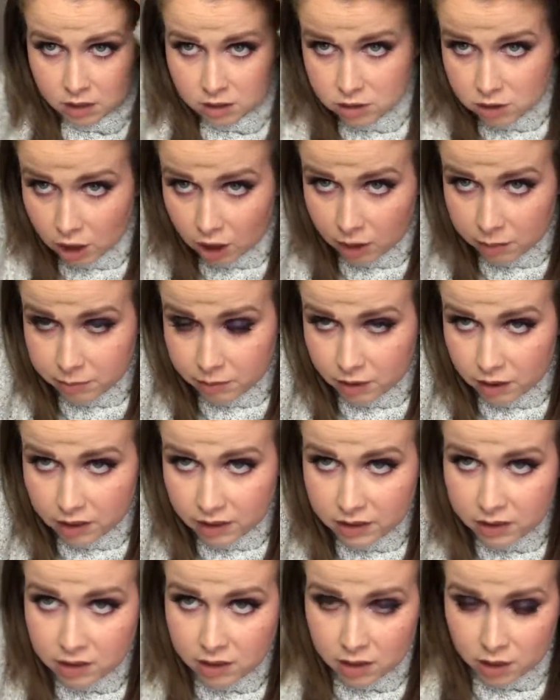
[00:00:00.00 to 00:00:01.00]
top
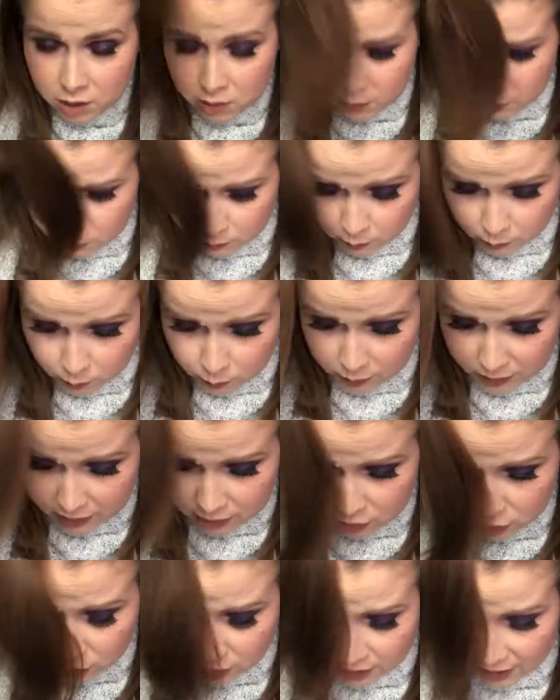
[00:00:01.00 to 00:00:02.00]
knot
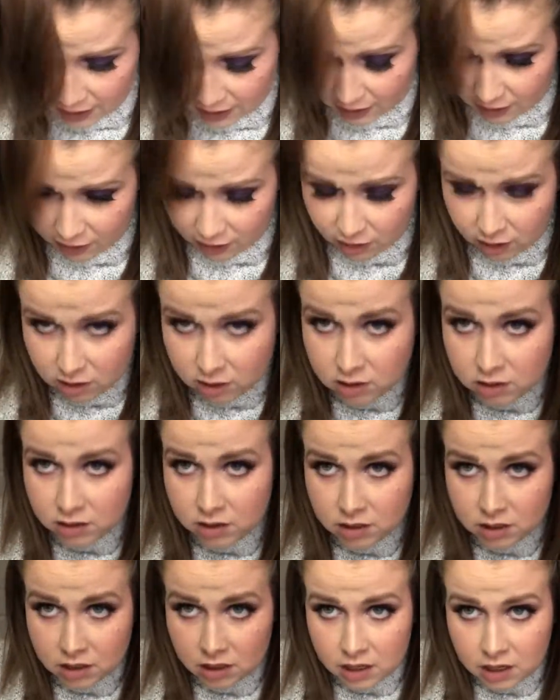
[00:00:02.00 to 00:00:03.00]
when your hair
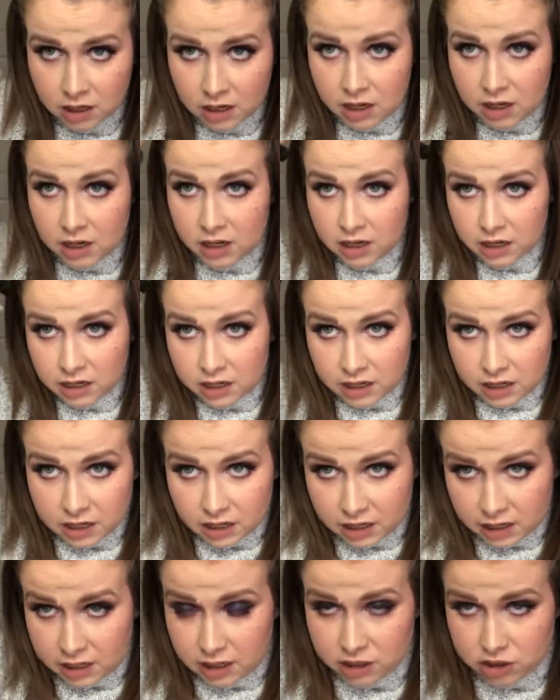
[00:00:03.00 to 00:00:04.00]

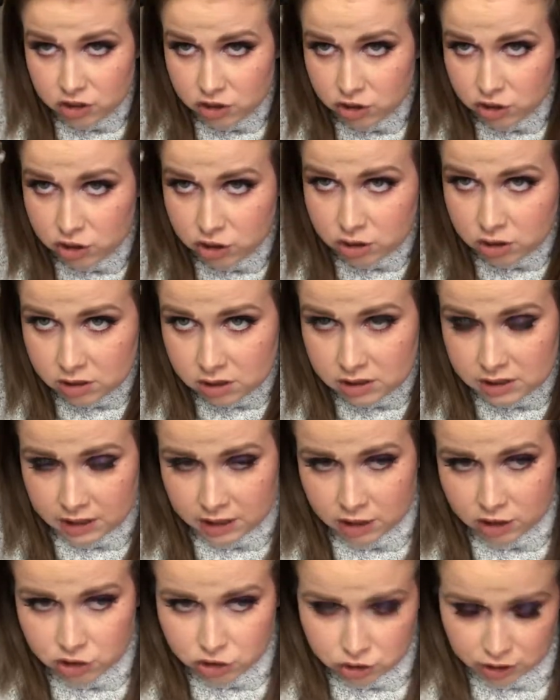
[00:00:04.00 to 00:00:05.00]
is just
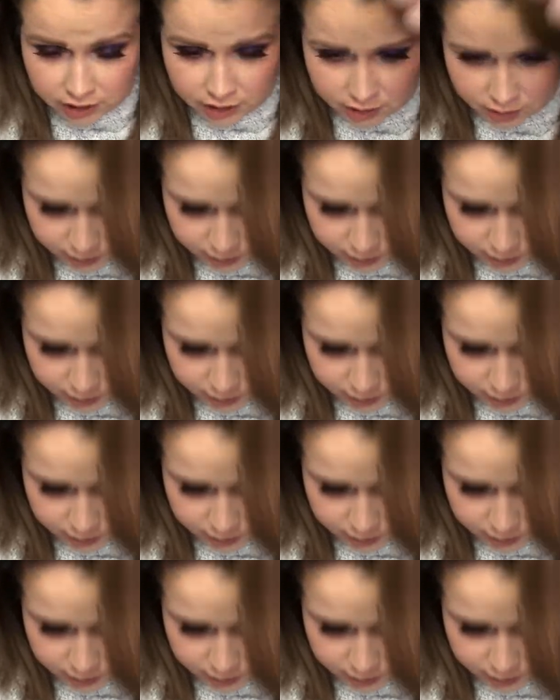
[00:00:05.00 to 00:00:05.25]
sticking straight